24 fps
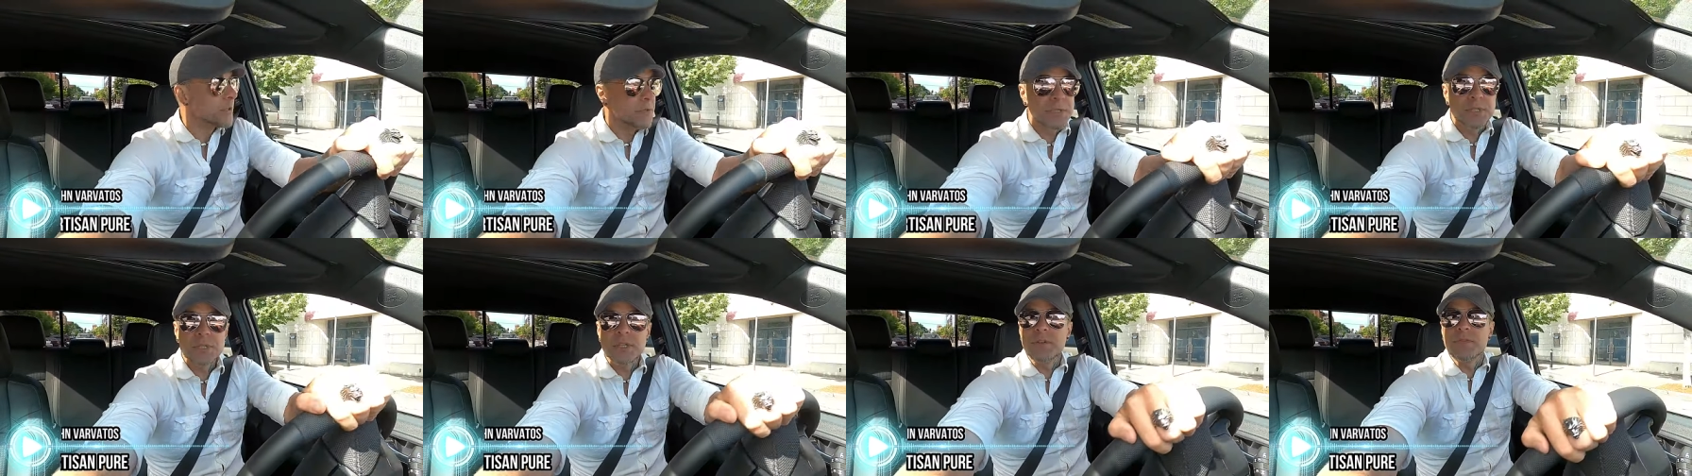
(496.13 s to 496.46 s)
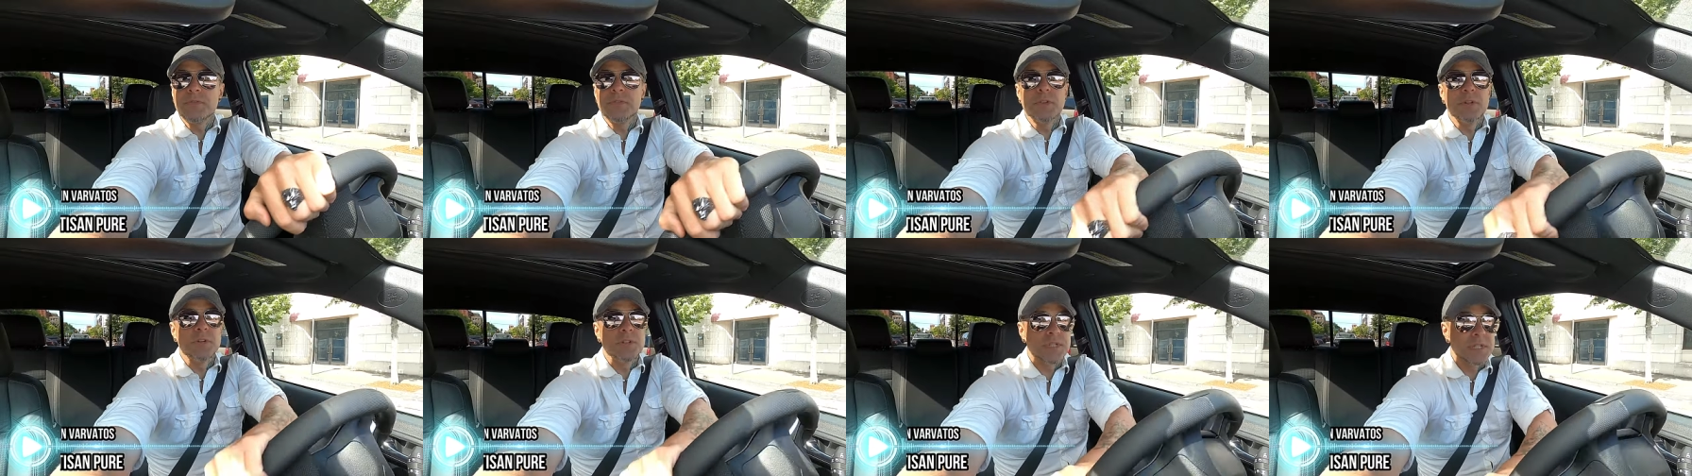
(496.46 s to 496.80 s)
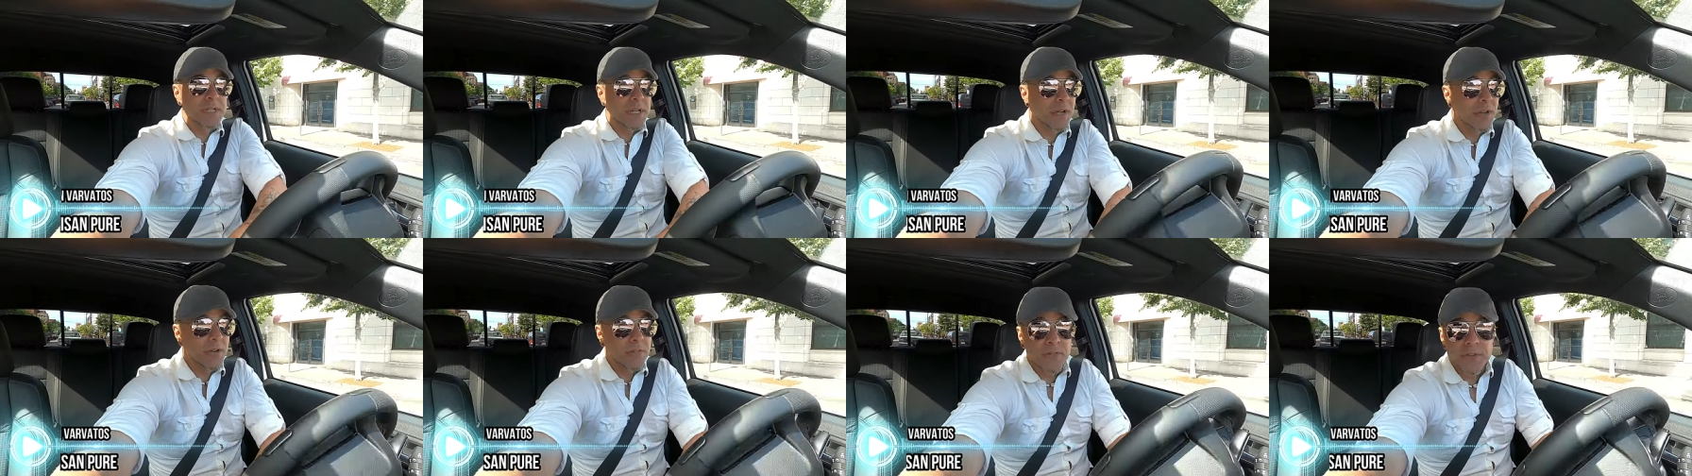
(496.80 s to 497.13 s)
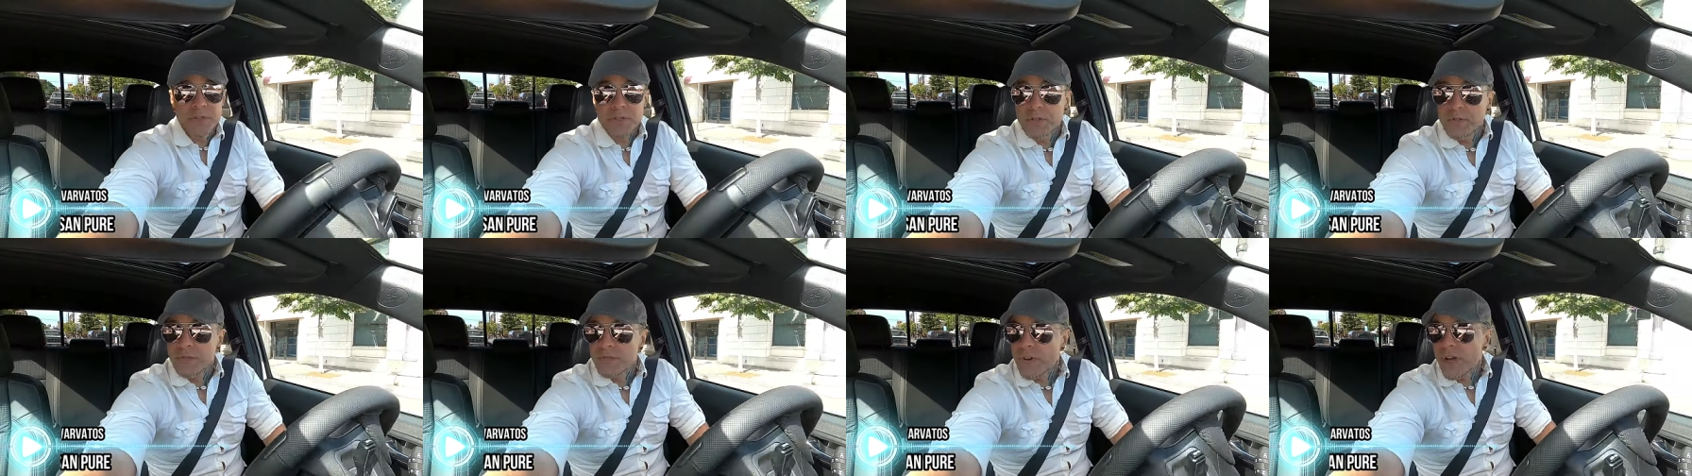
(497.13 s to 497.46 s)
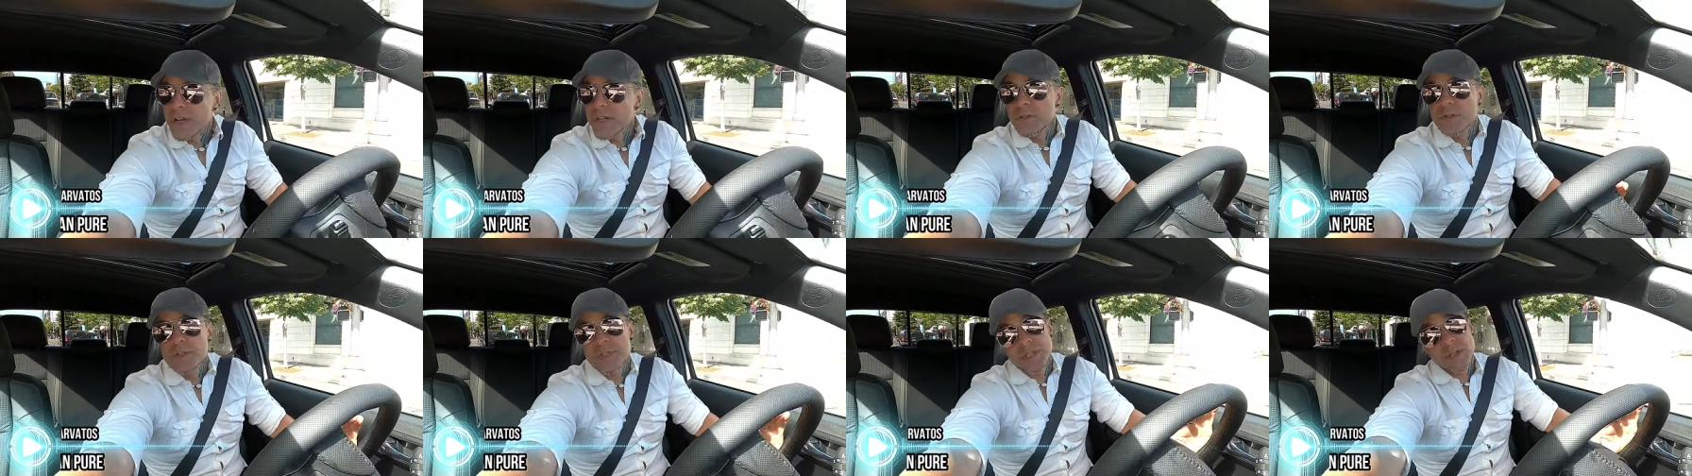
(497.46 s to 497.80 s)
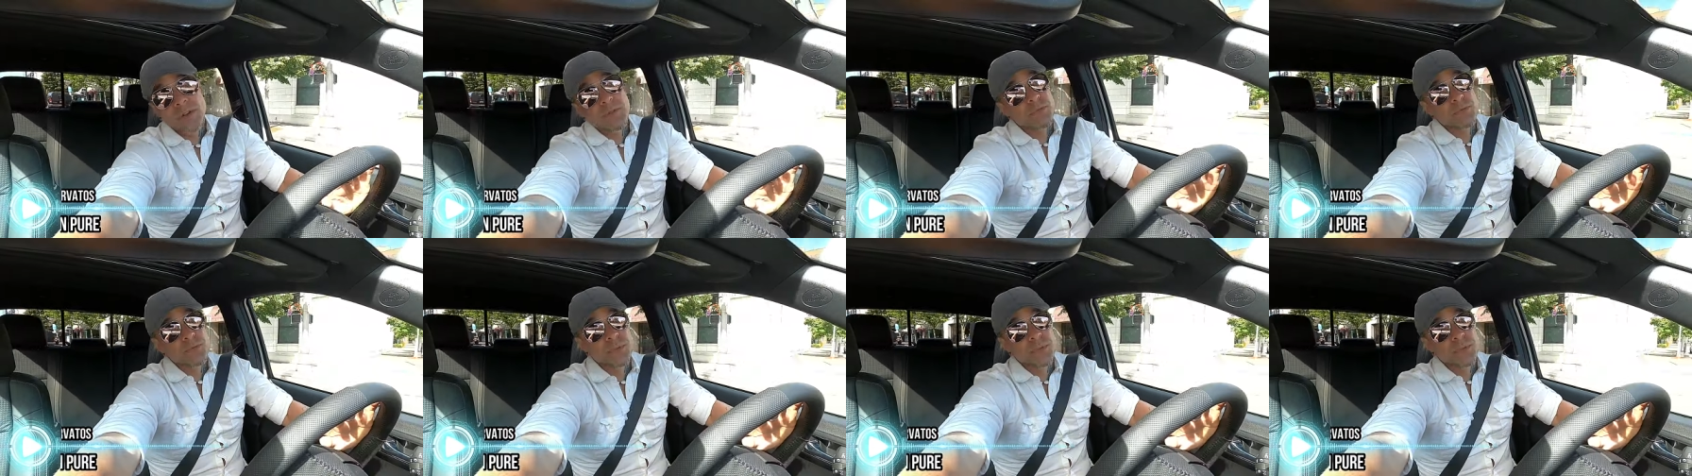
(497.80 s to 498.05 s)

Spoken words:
You'll see for yourself, and you'll find yourself